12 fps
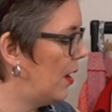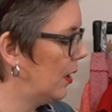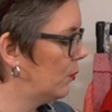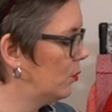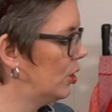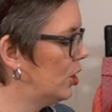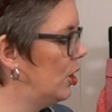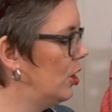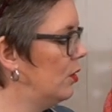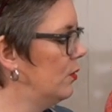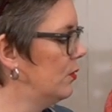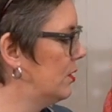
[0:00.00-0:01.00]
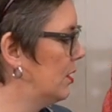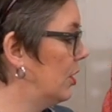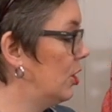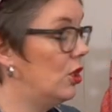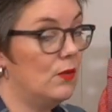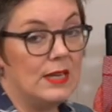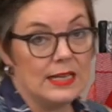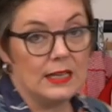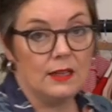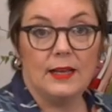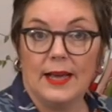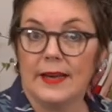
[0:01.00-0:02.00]
But I would use a new
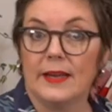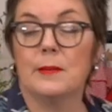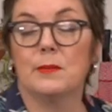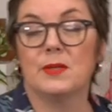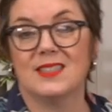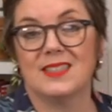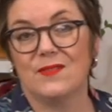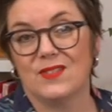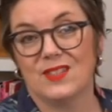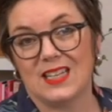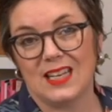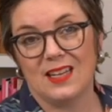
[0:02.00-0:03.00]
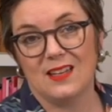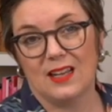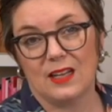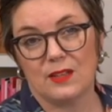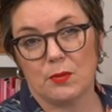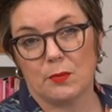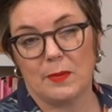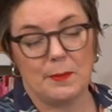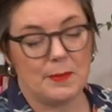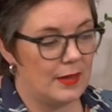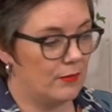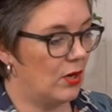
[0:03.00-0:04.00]
needle, and a number 70 is probably
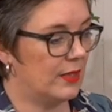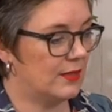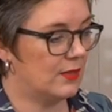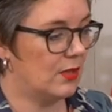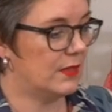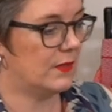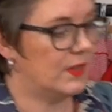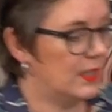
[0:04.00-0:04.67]
about the right size